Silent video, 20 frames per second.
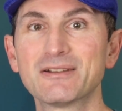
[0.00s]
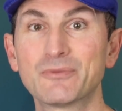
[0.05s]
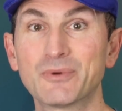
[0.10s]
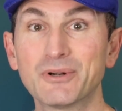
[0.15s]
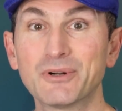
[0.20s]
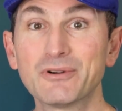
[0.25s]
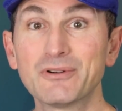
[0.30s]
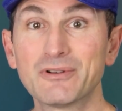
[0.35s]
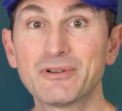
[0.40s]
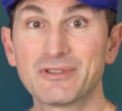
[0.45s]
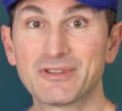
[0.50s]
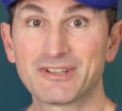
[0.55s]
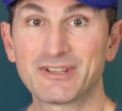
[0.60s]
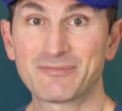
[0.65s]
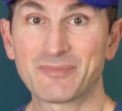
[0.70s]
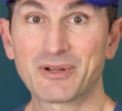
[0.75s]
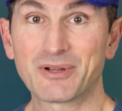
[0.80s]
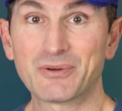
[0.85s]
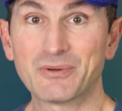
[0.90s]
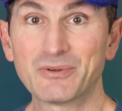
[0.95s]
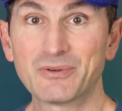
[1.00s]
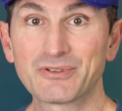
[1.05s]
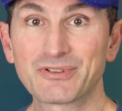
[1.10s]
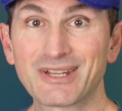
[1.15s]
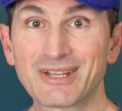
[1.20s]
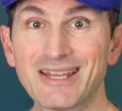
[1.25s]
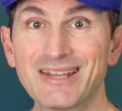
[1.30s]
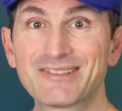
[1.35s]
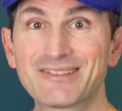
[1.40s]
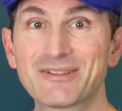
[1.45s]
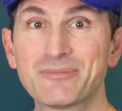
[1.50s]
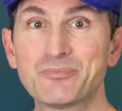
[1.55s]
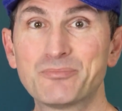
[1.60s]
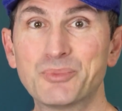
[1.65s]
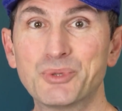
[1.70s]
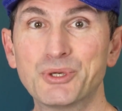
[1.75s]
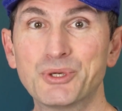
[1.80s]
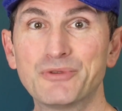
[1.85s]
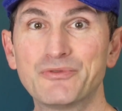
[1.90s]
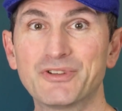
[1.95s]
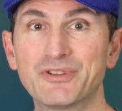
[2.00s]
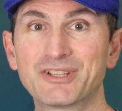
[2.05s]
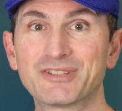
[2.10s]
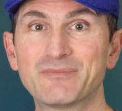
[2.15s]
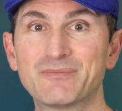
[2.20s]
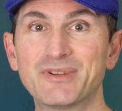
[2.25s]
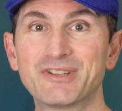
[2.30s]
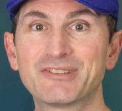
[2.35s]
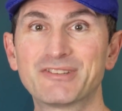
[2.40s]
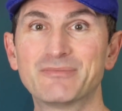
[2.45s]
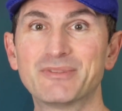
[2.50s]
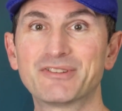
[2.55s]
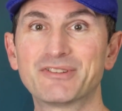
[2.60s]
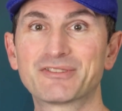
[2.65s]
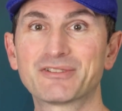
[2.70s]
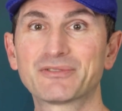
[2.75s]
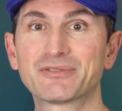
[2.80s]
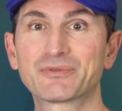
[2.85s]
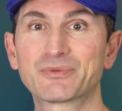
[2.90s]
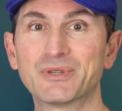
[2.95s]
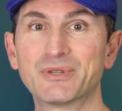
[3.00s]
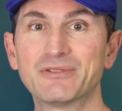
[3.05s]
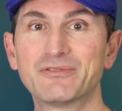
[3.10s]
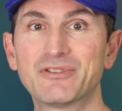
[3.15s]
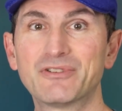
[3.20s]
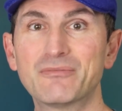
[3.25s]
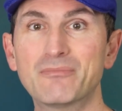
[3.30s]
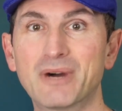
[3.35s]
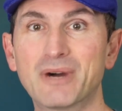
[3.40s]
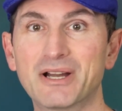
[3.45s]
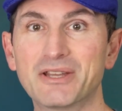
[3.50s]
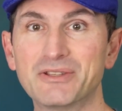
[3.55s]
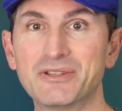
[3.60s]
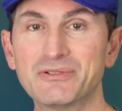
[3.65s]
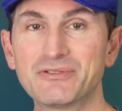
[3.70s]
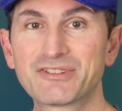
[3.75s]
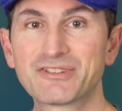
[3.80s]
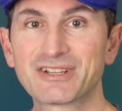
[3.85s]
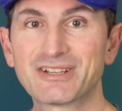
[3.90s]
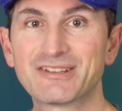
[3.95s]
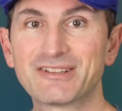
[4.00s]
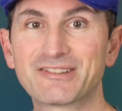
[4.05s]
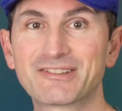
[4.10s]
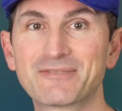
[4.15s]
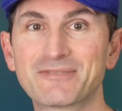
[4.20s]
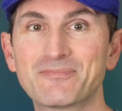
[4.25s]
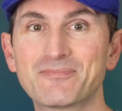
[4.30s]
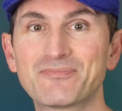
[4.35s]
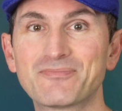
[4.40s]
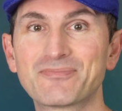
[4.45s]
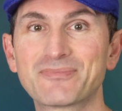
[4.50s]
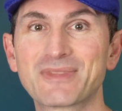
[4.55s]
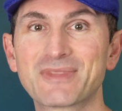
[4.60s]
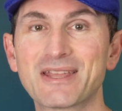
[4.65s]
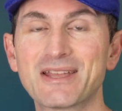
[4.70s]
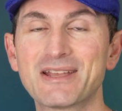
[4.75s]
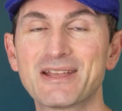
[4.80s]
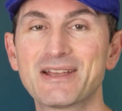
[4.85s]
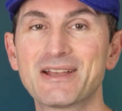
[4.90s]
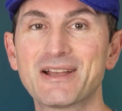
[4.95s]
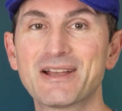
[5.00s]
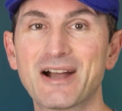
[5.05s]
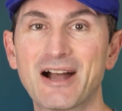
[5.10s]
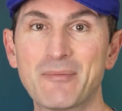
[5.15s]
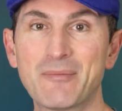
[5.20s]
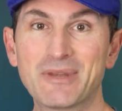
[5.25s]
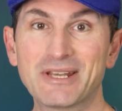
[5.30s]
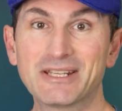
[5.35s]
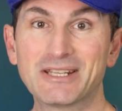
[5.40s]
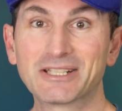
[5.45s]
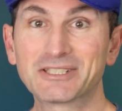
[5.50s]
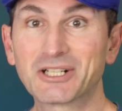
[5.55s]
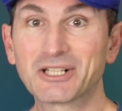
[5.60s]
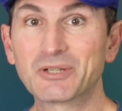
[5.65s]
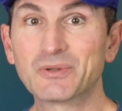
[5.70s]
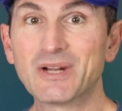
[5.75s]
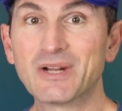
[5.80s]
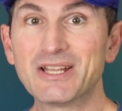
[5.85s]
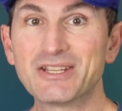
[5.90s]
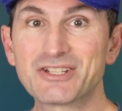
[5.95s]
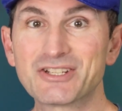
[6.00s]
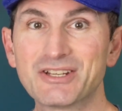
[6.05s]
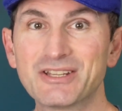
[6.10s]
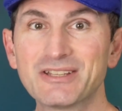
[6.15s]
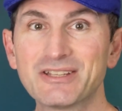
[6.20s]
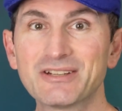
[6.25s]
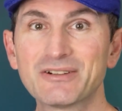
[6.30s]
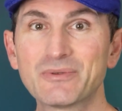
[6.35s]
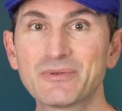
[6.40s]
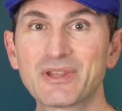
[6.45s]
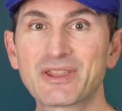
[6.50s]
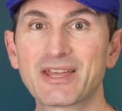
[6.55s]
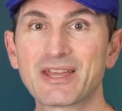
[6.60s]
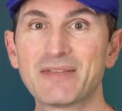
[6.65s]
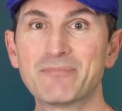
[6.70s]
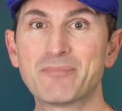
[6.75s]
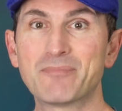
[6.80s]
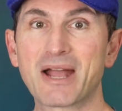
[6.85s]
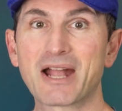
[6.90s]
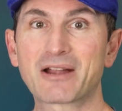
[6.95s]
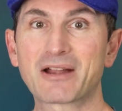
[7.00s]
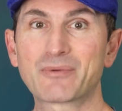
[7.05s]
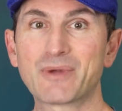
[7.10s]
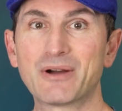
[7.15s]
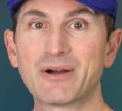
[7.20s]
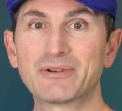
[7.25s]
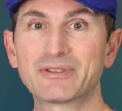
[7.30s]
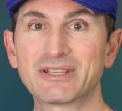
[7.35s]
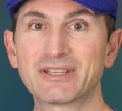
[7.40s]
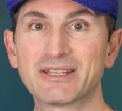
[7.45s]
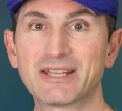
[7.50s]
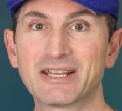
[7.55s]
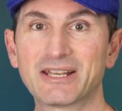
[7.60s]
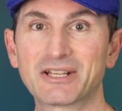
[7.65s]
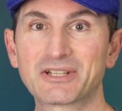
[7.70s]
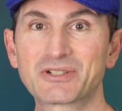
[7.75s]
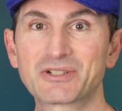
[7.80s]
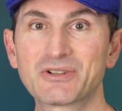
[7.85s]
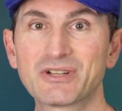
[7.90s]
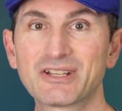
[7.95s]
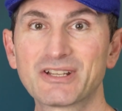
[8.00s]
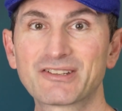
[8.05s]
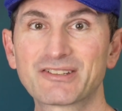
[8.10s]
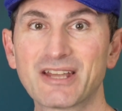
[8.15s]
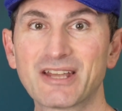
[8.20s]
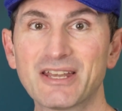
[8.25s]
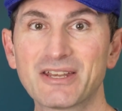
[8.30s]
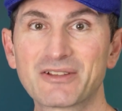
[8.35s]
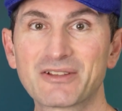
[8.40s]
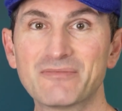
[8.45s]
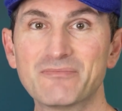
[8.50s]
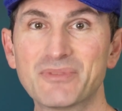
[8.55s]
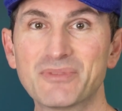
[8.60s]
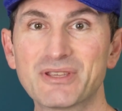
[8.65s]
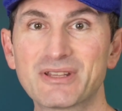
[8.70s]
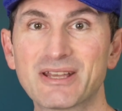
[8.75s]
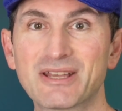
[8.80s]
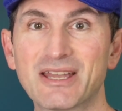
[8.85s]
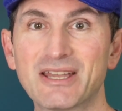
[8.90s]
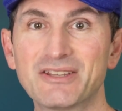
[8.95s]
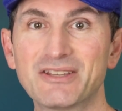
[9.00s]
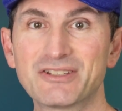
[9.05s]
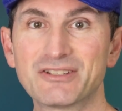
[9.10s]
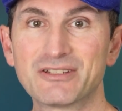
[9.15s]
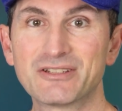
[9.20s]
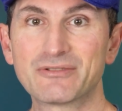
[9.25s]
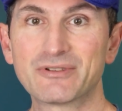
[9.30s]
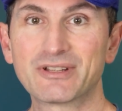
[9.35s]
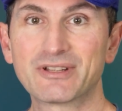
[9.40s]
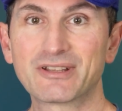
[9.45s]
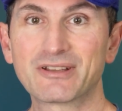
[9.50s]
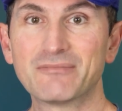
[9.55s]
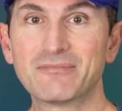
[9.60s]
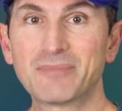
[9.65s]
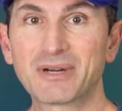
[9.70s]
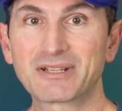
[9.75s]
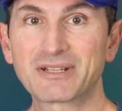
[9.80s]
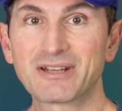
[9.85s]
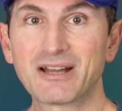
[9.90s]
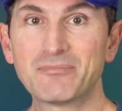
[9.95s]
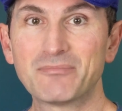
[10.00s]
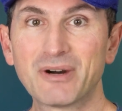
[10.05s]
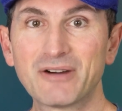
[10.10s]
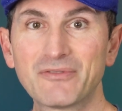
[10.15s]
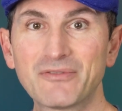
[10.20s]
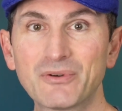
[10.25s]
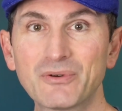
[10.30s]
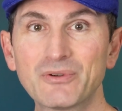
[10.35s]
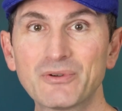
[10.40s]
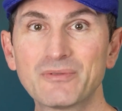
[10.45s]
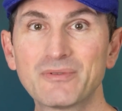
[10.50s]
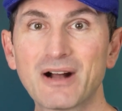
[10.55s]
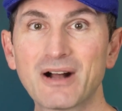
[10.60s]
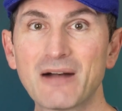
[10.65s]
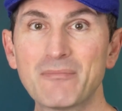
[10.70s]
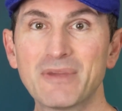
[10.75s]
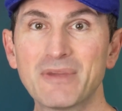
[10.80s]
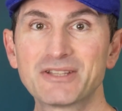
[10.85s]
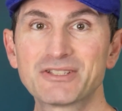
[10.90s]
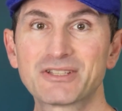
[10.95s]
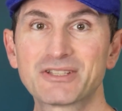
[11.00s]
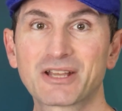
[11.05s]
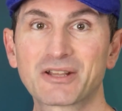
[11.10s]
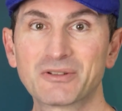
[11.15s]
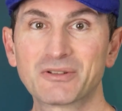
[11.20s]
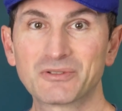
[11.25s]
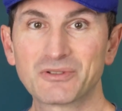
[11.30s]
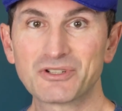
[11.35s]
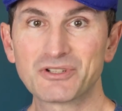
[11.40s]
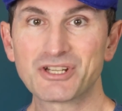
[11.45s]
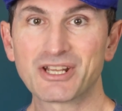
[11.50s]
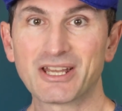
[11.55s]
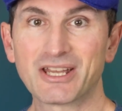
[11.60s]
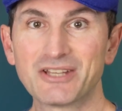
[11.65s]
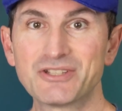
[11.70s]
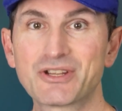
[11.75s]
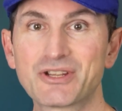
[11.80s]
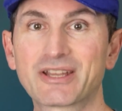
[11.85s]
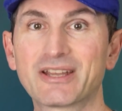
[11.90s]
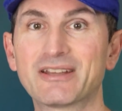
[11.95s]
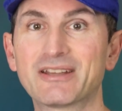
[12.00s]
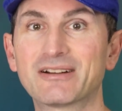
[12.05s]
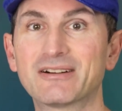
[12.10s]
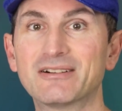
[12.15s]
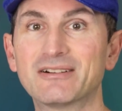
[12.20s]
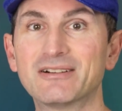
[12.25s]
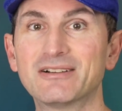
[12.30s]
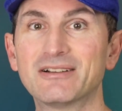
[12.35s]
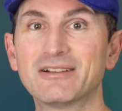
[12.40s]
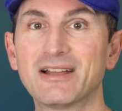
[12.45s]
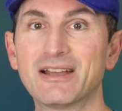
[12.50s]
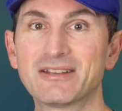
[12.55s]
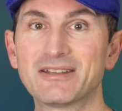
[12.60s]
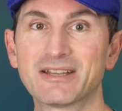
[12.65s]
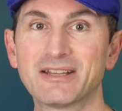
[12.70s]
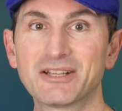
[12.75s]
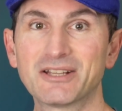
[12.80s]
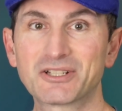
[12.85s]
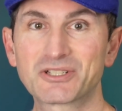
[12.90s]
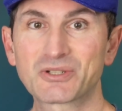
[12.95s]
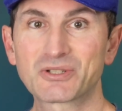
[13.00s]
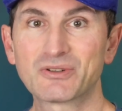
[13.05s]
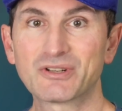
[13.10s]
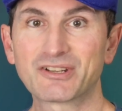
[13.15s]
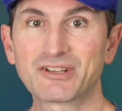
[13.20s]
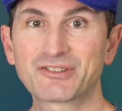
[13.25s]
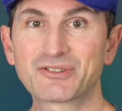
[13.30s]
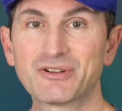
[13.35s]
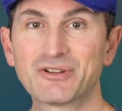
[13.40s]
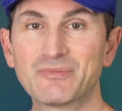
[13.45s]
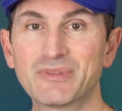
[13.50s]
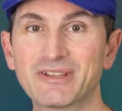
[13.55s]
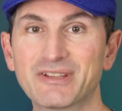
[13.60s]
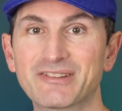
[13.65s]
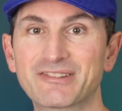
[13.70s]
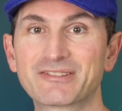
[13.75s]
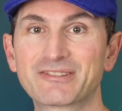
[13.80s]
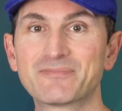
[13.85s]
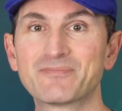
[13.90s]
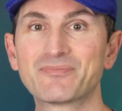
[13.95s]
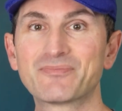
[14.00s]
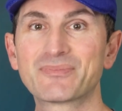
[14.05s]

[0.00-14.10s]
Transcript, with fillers: Well, that's because it's the perfect PCB software for my use case. I'm an electrical engineer with a background in electronics and computer engineering, but above all, I'm a technology educator and electronics hobbyist.